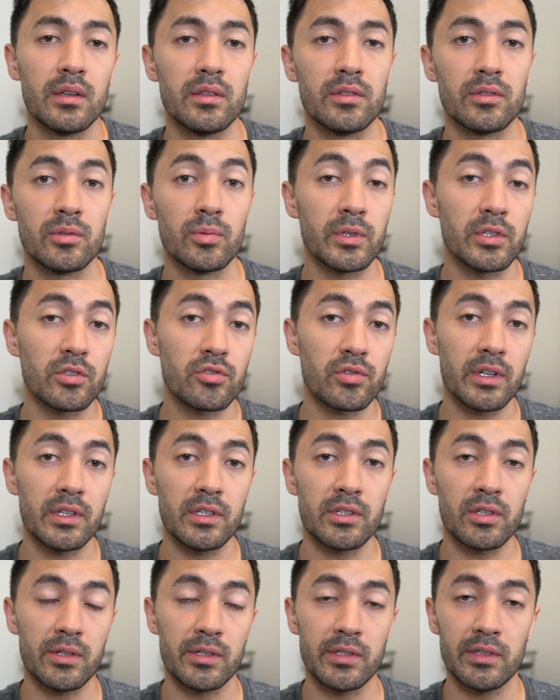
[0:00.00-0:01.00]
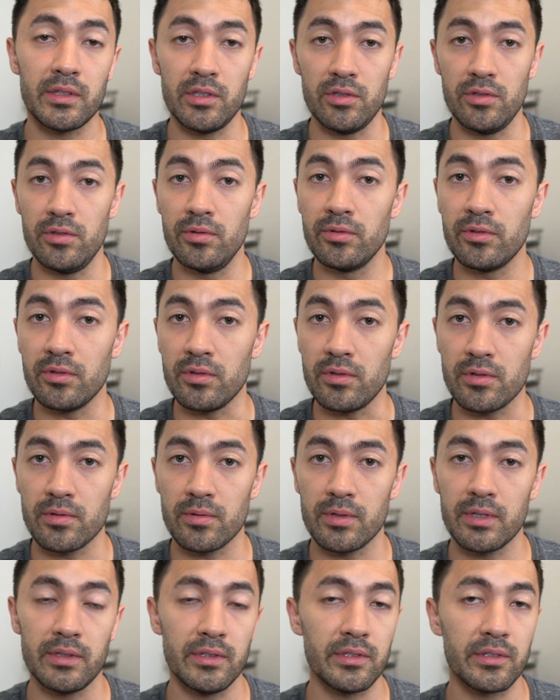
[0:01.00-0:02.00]
So we could try to target the users,
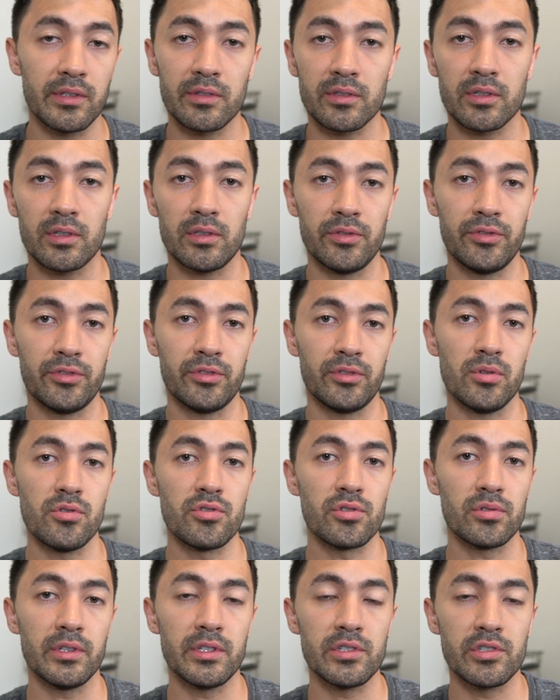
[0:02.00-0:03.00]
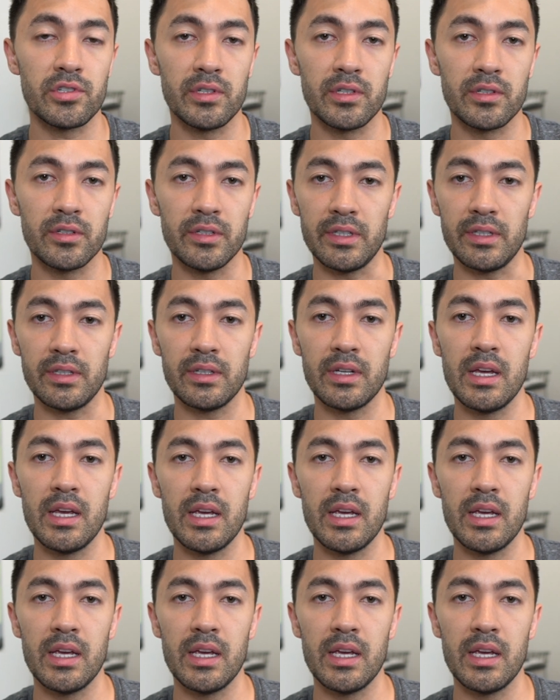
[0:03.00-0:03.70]
right? This is called social engineering.